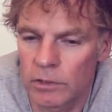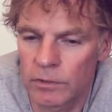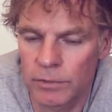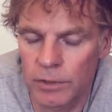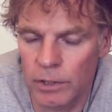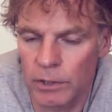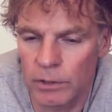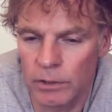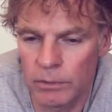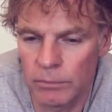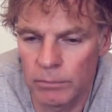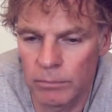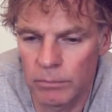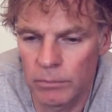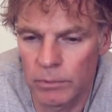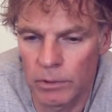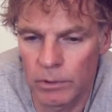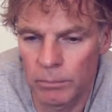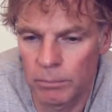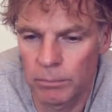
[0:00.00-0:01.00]
very
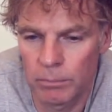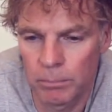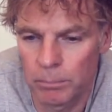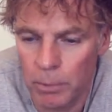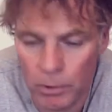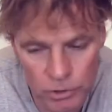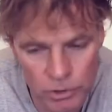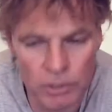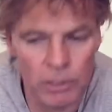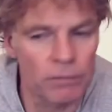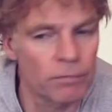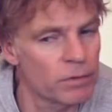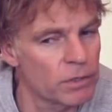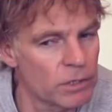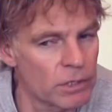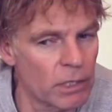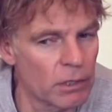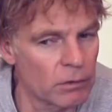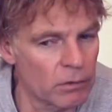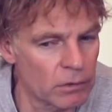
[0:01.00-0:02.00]
positive in
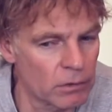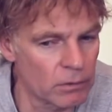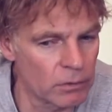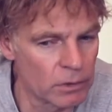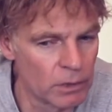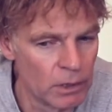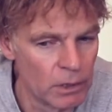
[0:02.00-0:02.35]
general.